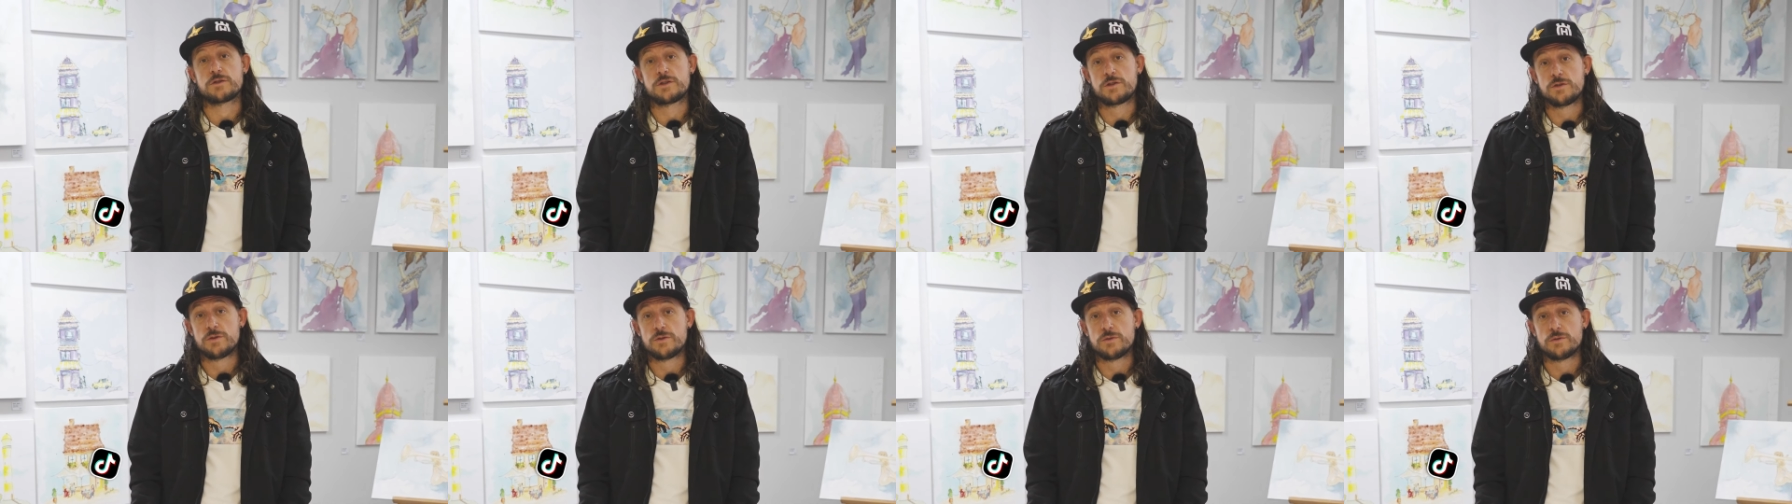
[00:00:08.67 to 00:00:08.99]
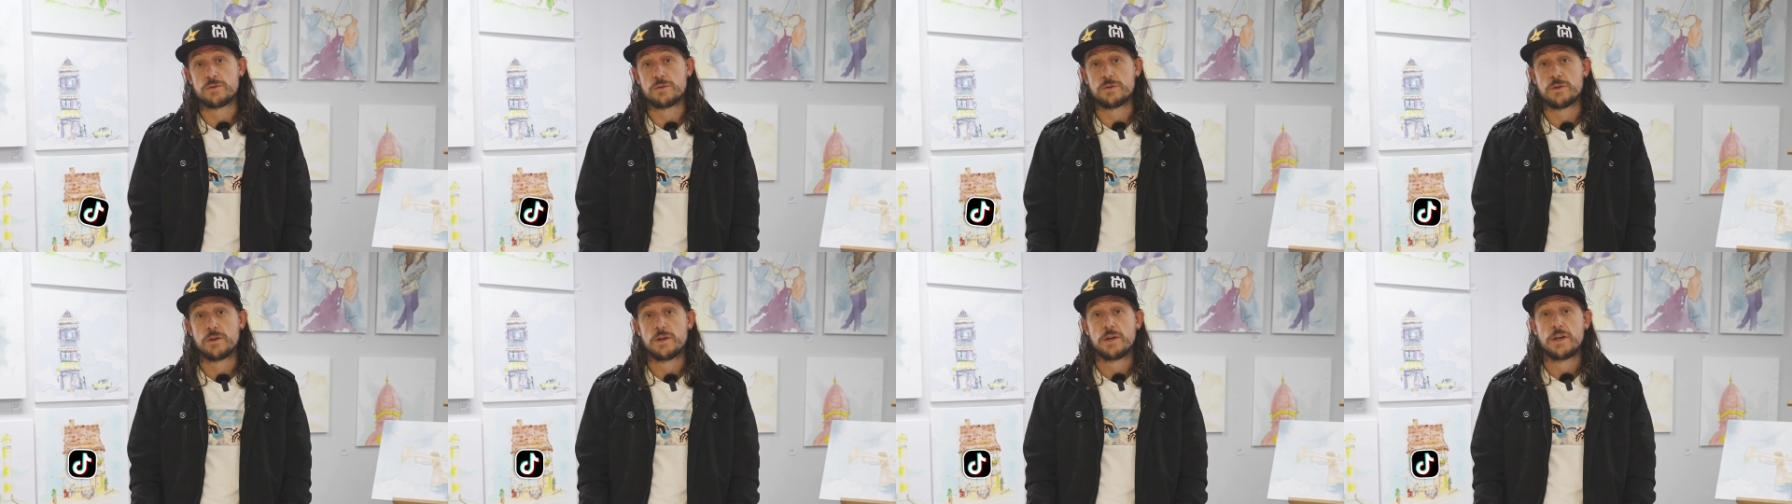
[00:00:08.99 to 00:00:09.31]

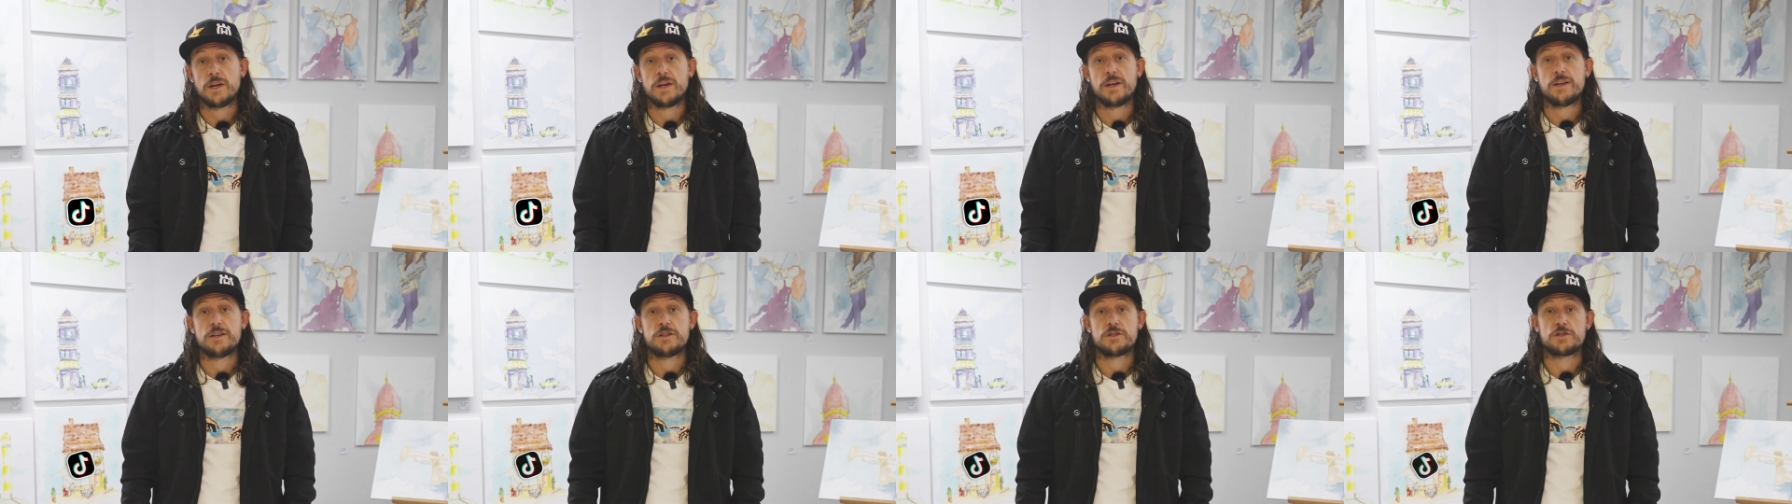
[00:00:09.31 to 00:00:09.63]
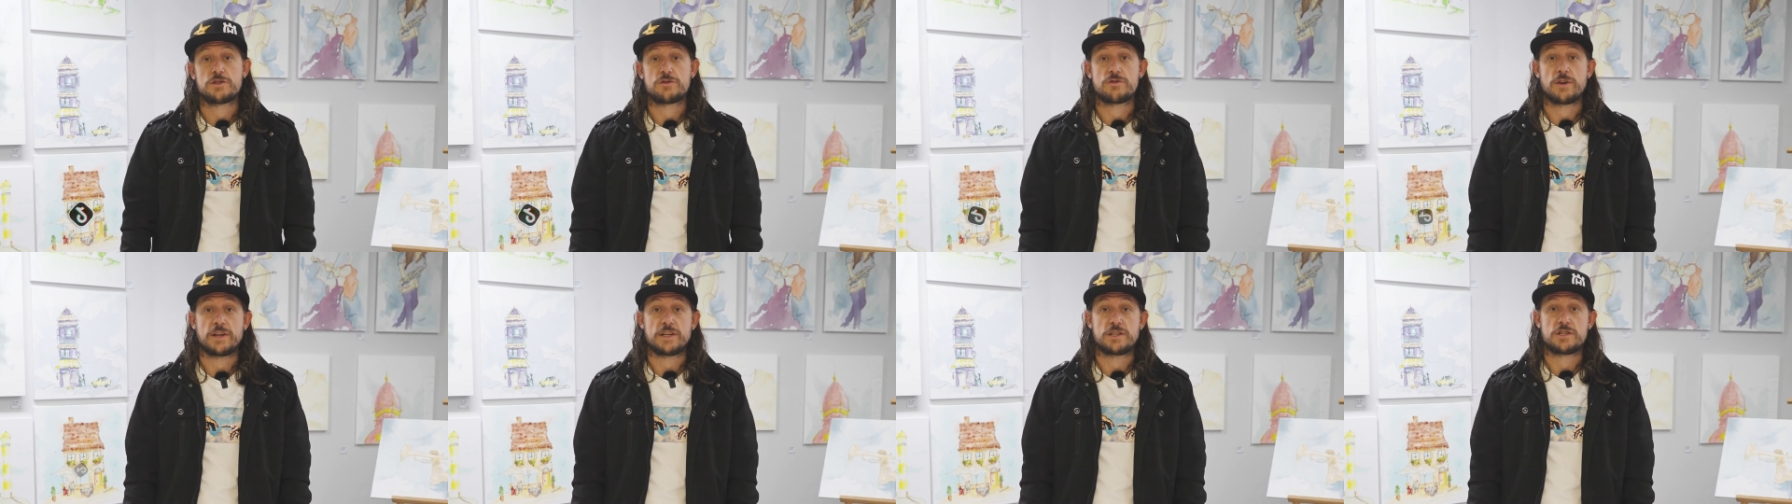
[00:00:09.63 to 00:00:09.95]
to
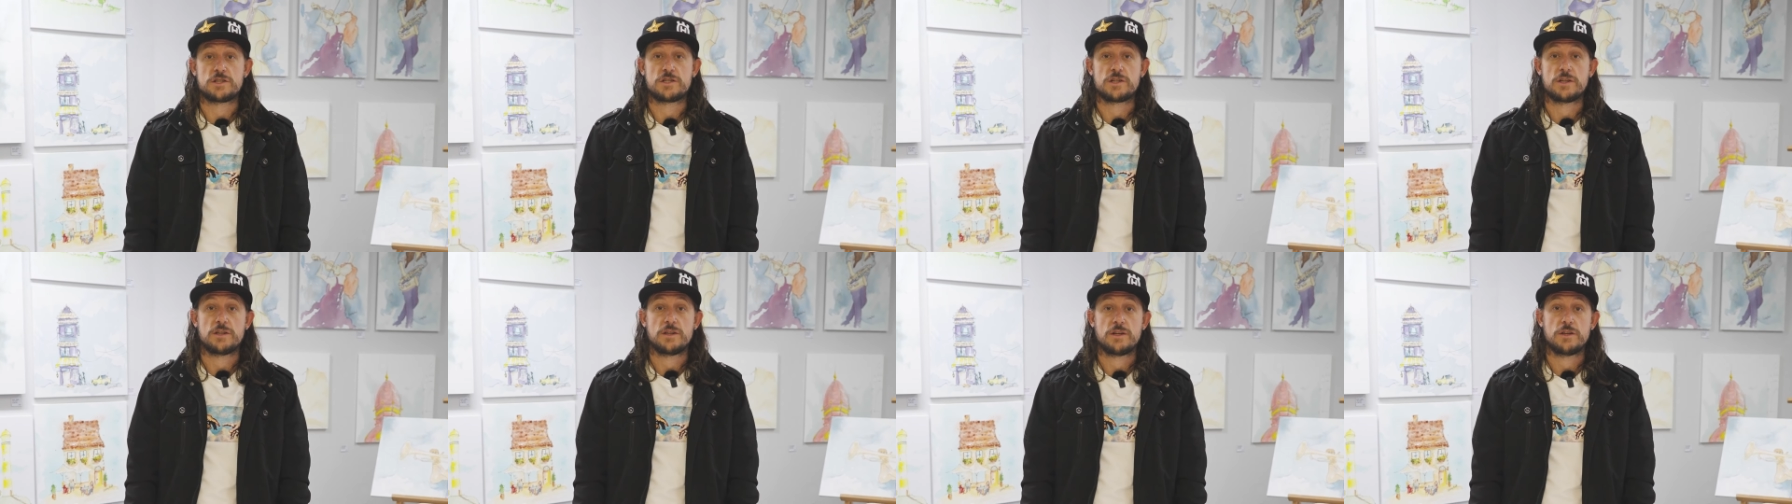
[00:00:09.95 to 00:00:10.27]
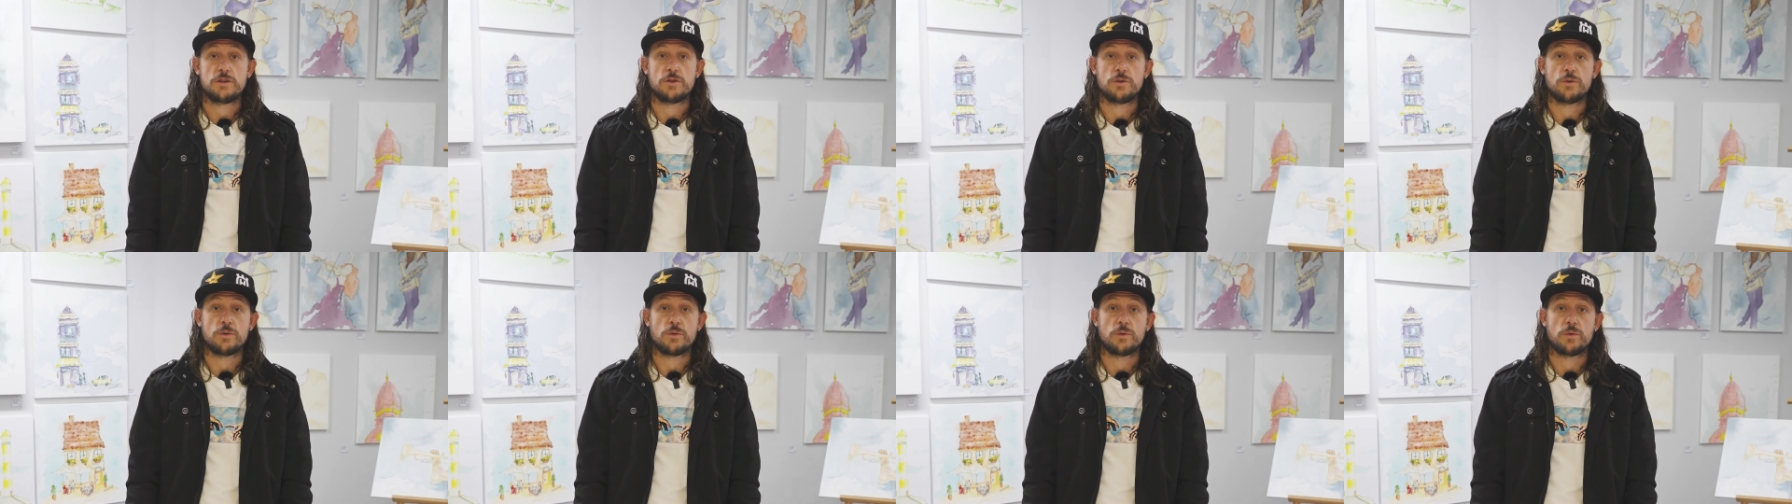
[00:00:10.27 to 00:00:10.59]
stretch
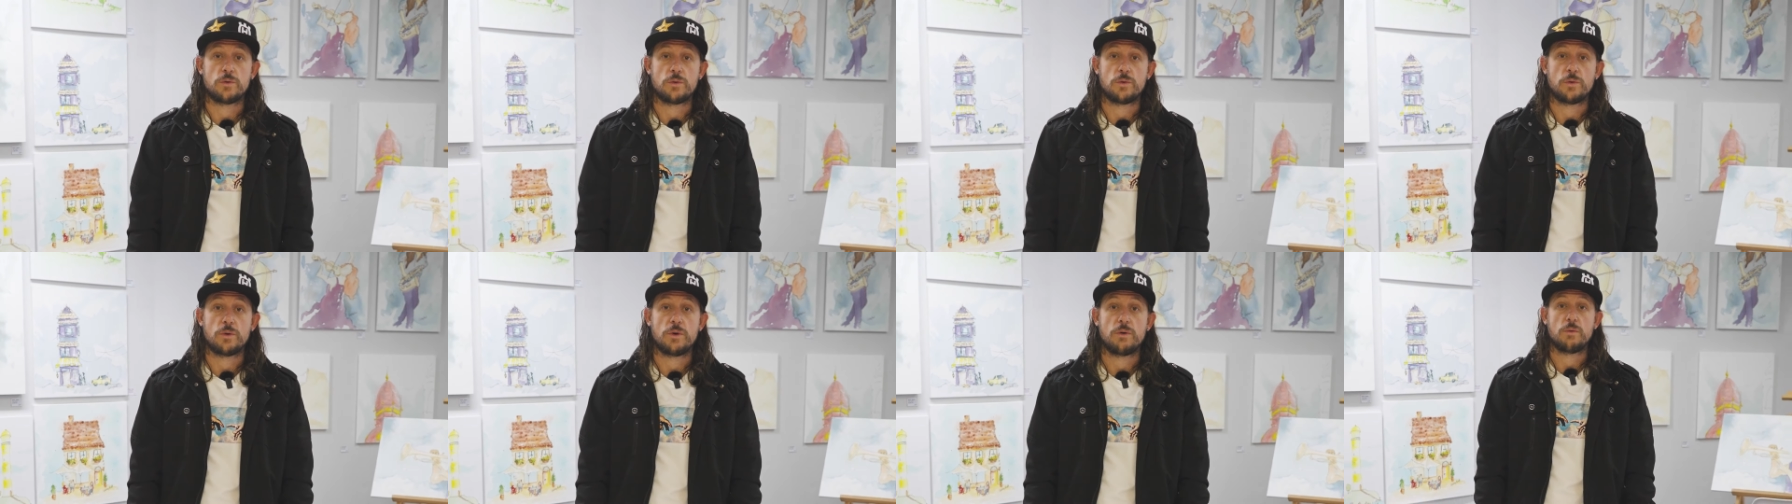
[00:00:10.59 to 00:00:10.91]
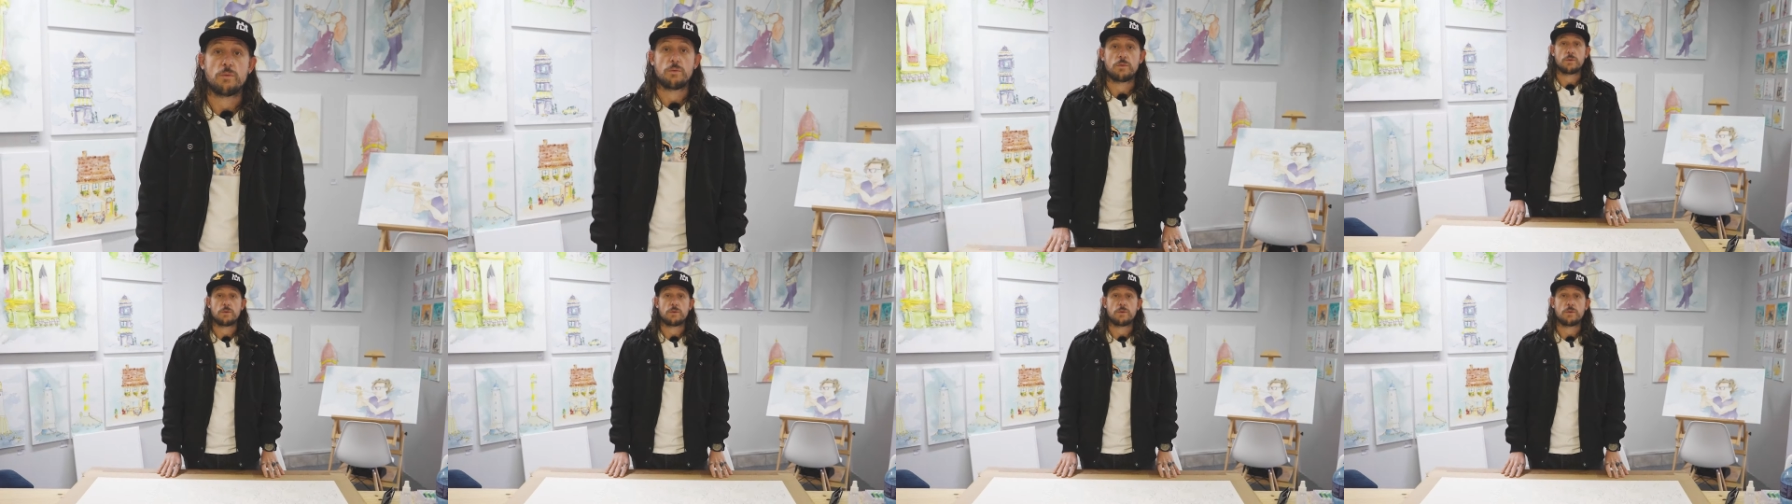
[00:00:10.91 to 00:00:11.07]
your